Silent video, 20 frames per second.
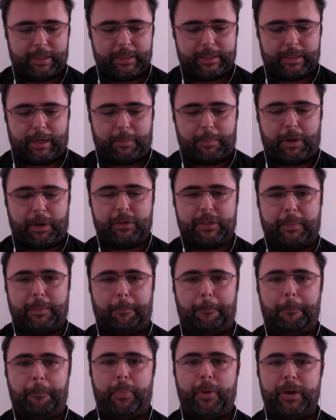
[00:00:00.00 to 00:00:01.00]
us about the
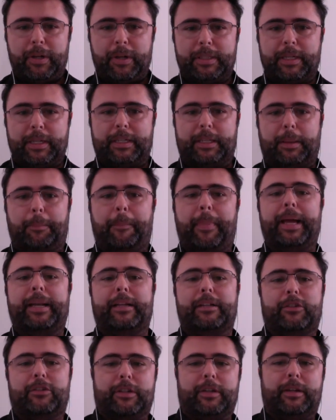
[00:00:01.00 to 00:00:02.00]
product
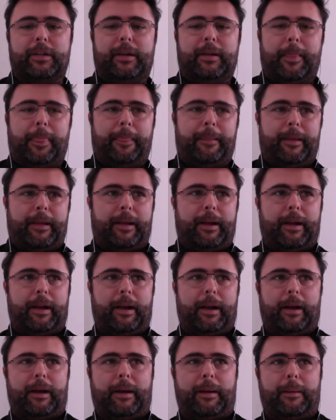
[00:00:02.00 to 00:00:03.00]
manager.
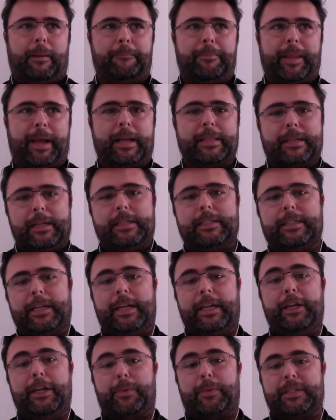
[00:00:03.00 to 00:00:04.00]
At least
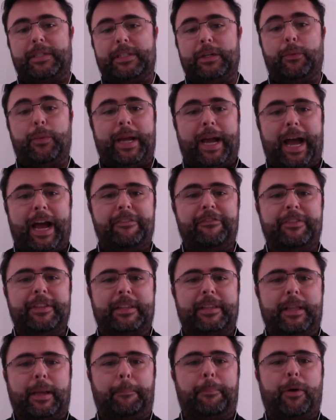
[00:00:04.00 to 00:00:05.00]
here in Brazil, we have
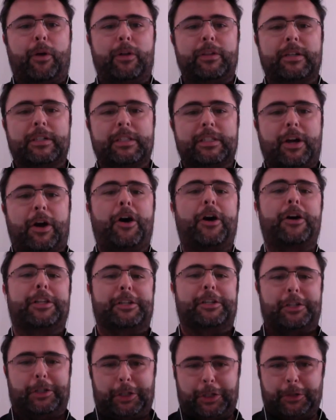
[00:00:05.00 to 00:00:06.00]
the product
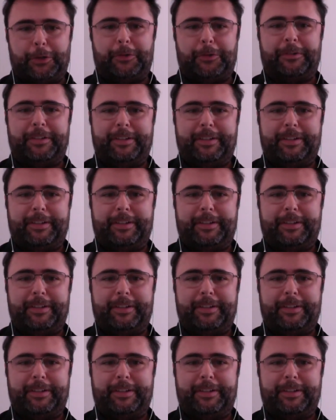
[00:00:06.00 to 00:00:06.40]
owner too.